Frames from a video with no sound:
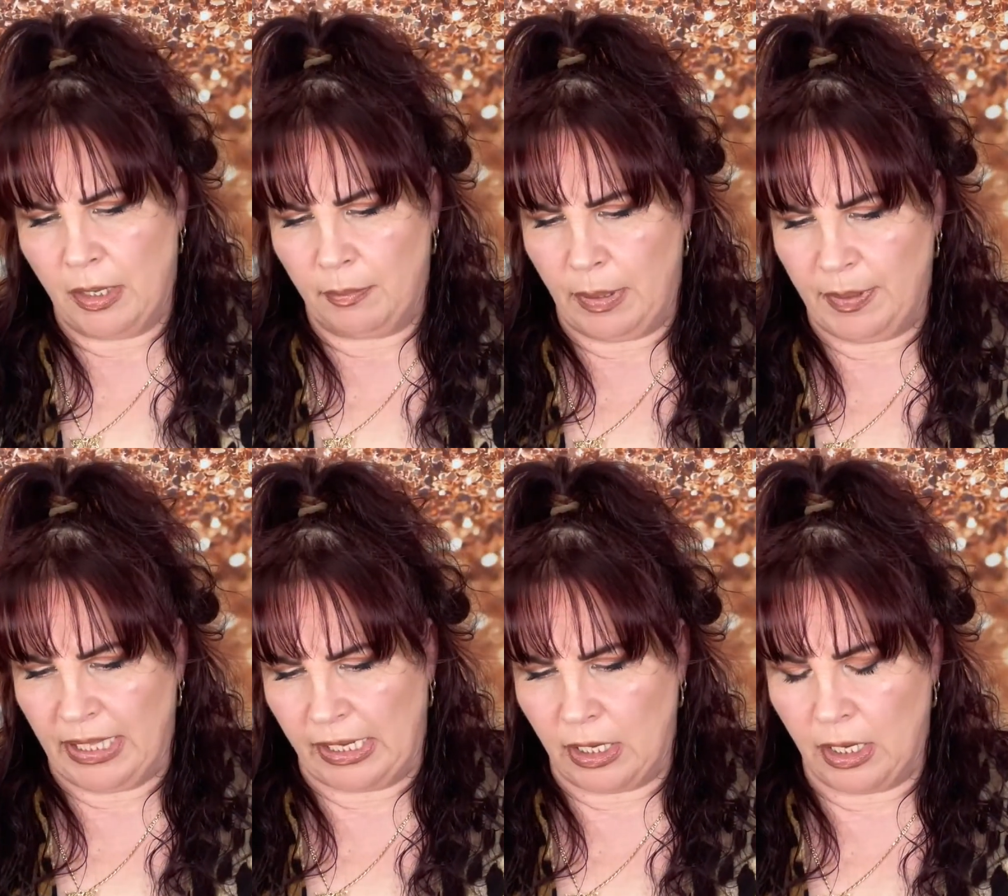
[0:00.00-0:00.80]
maybe
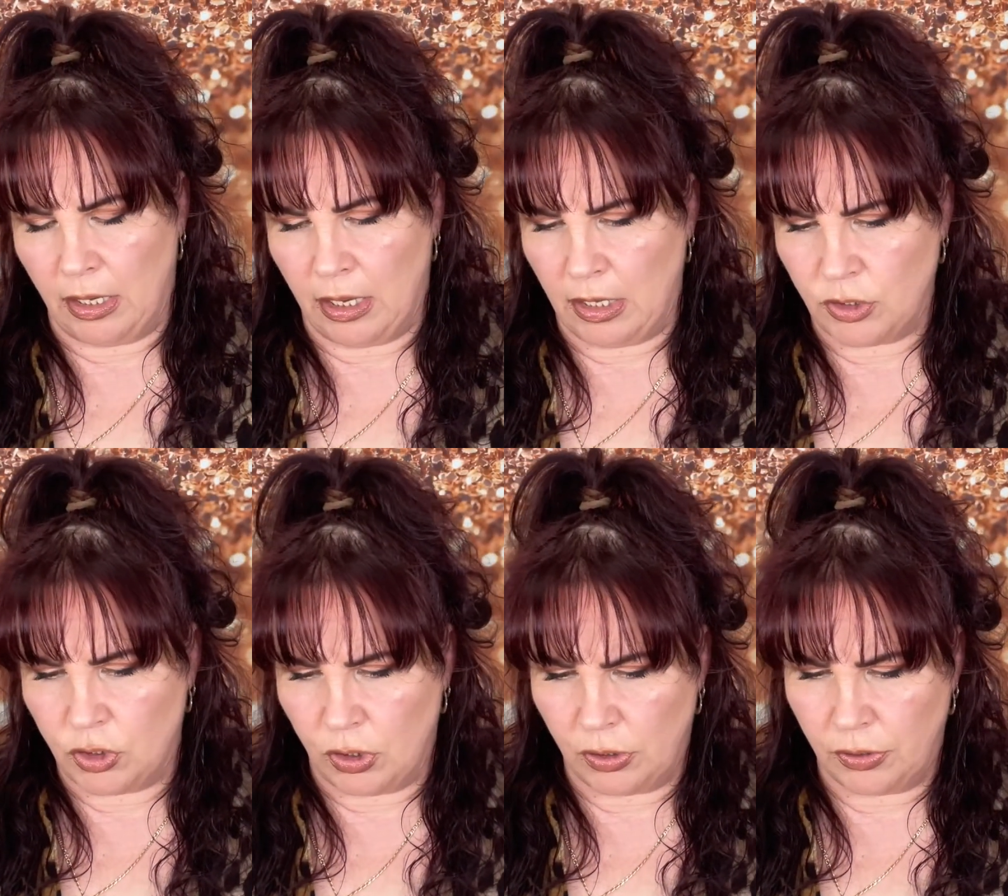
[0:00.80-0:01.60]
like a
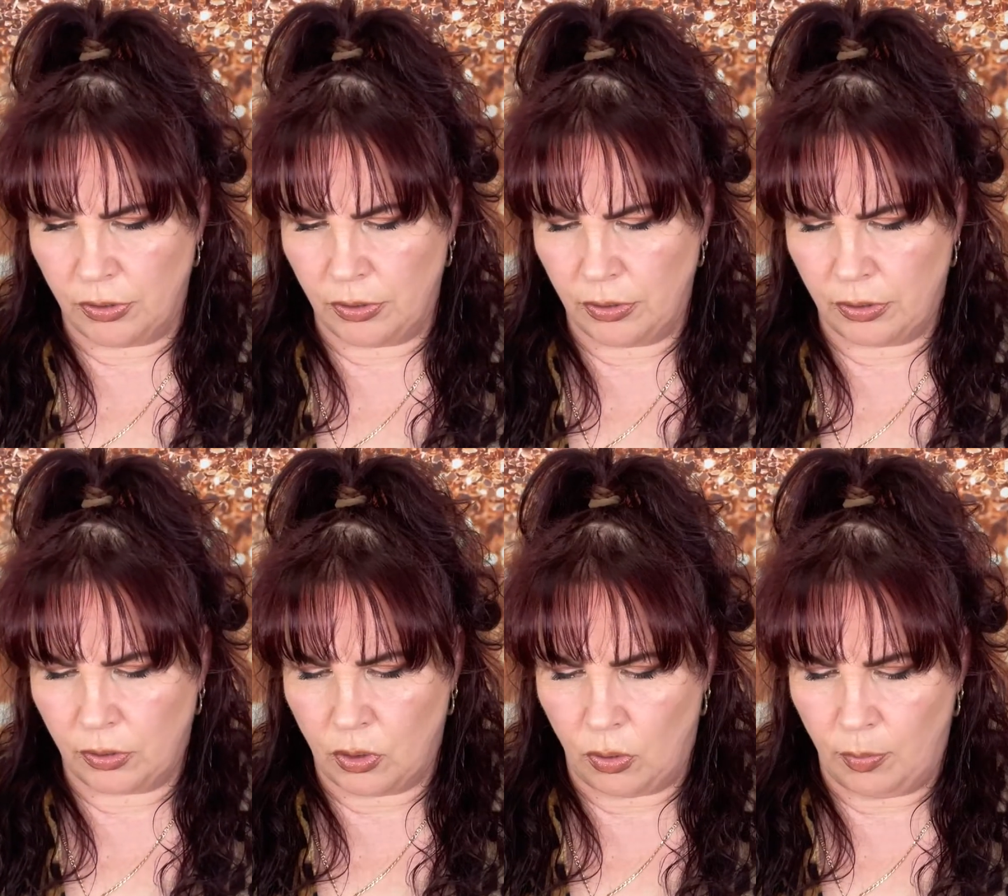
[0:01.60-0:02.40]
darker
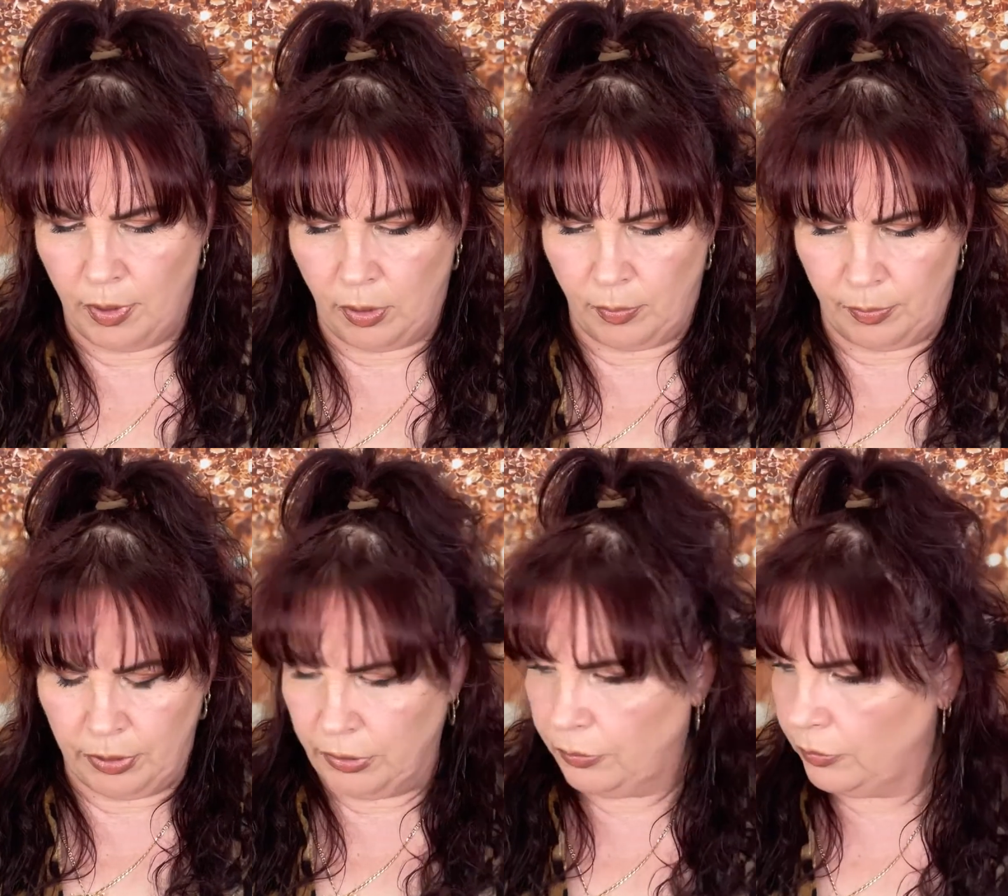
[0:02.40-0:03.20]
cobalt
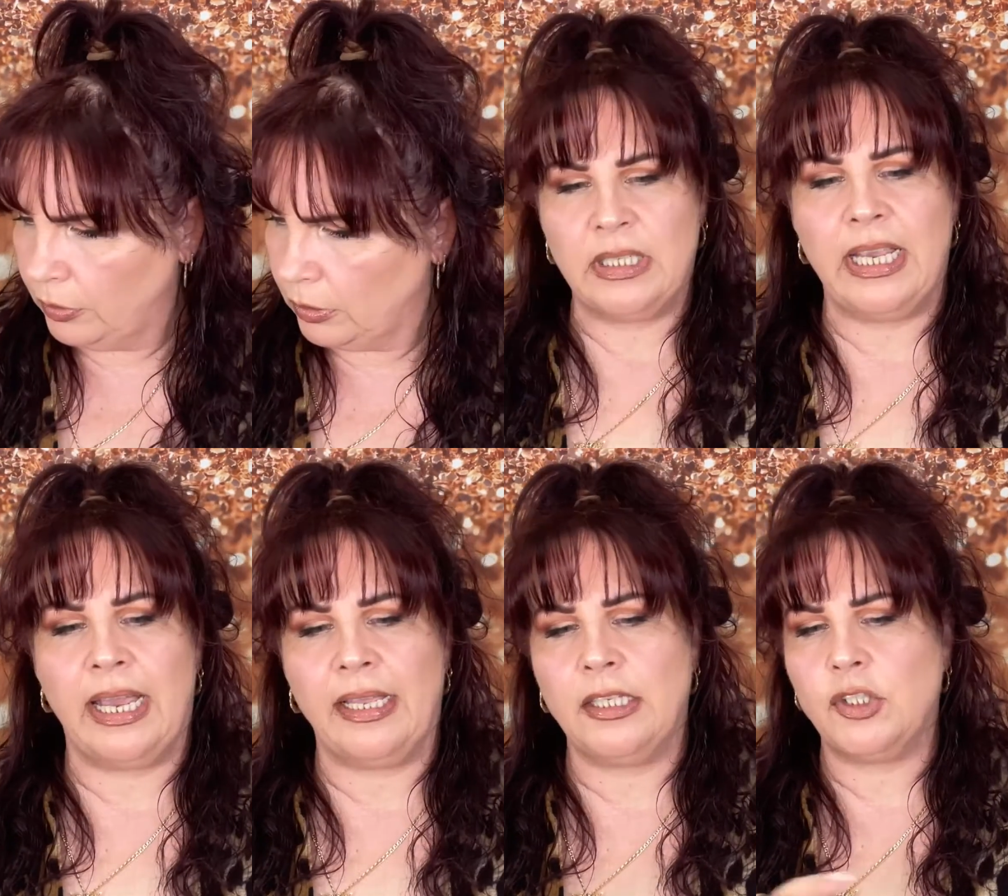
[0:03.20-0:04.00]
blue.
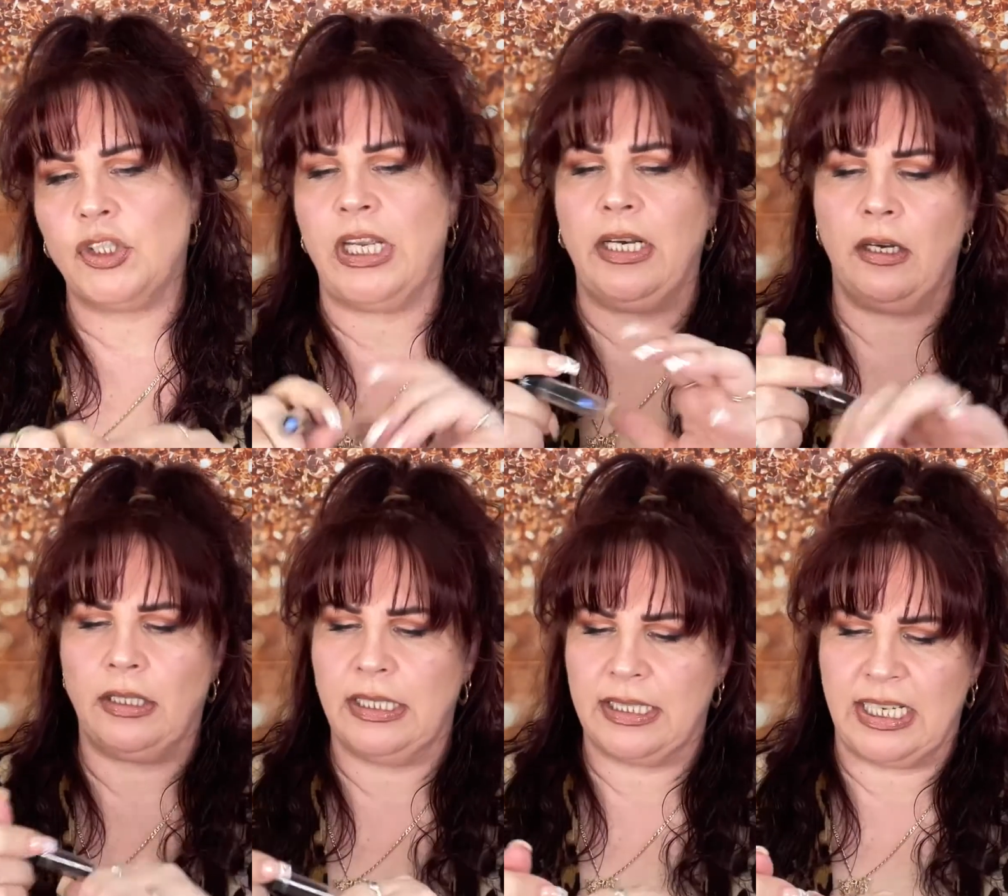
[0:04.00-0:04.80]
Yeah, and the shade
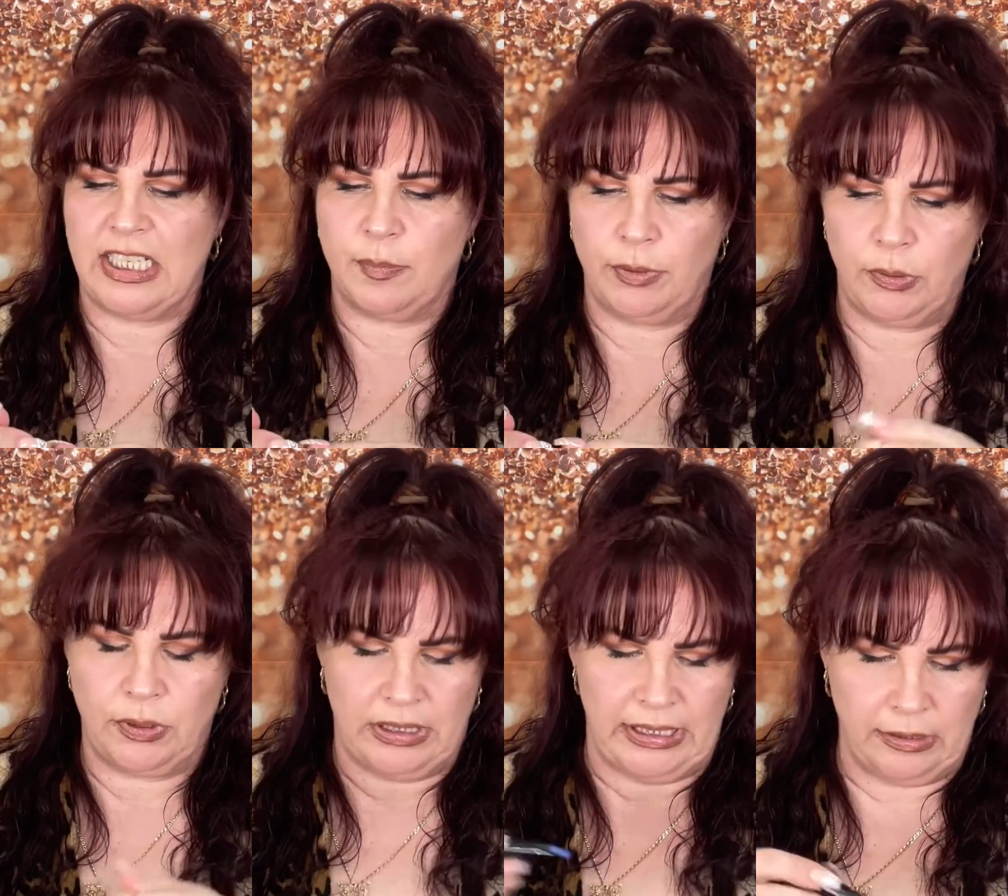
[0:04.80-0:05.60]
on this is Blue
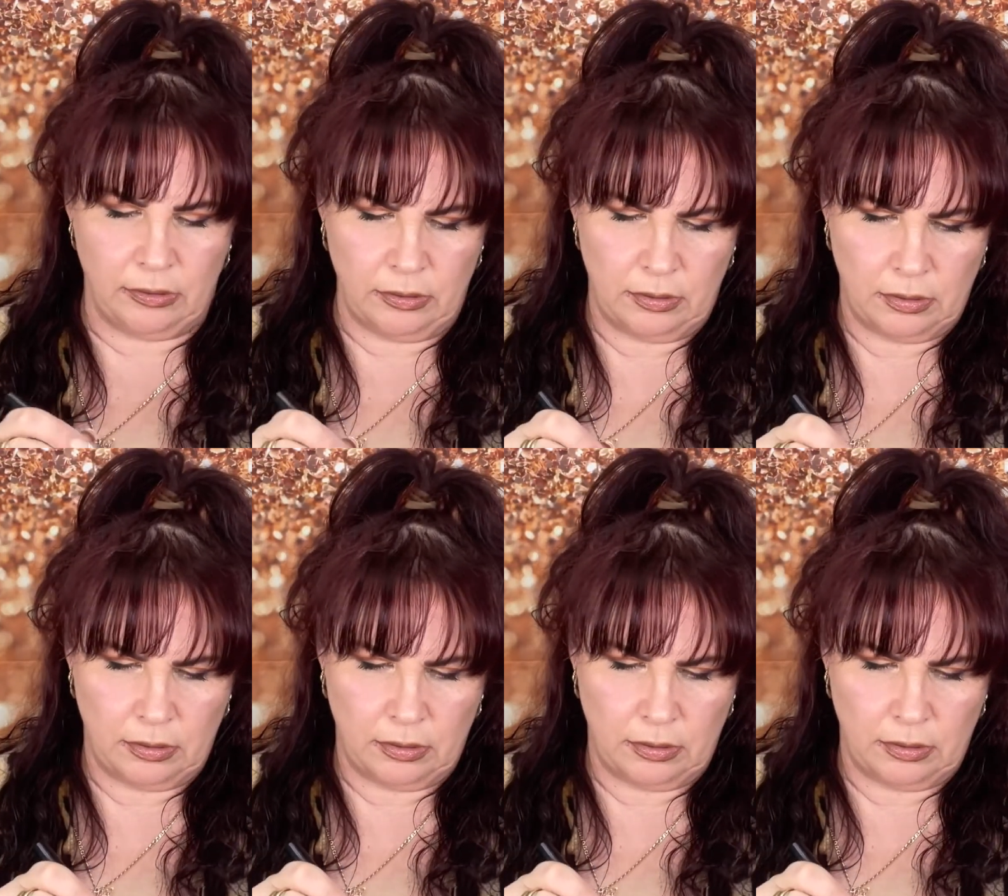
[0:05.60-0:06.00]
Steel.